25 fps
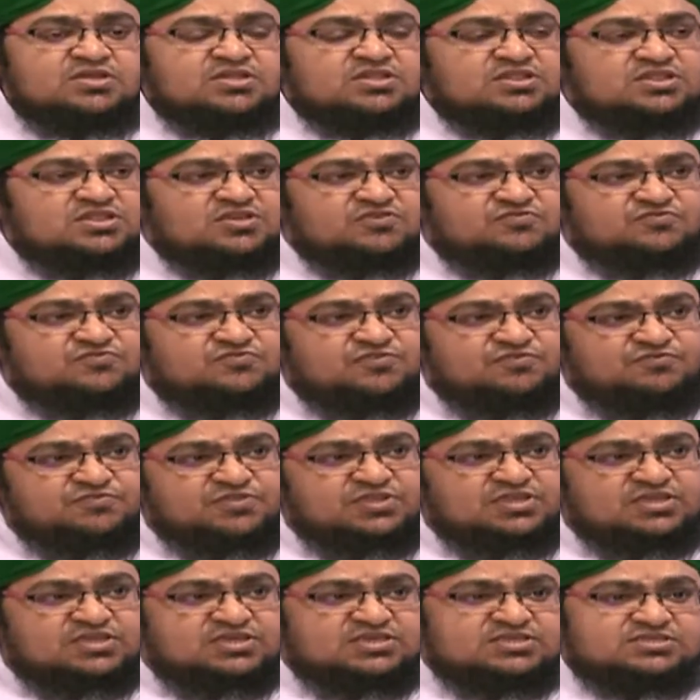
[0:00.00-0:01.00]
The fifth
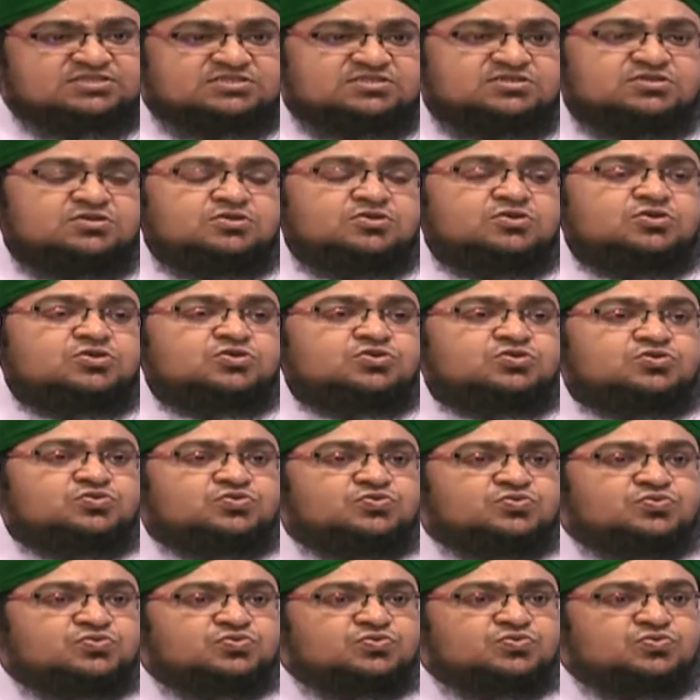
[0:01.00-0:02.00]
thing is
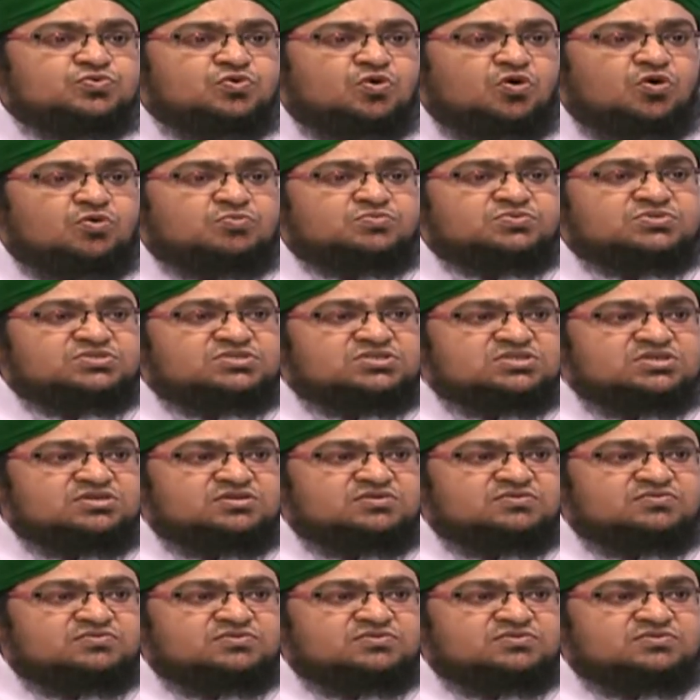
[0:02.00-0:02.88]
to observe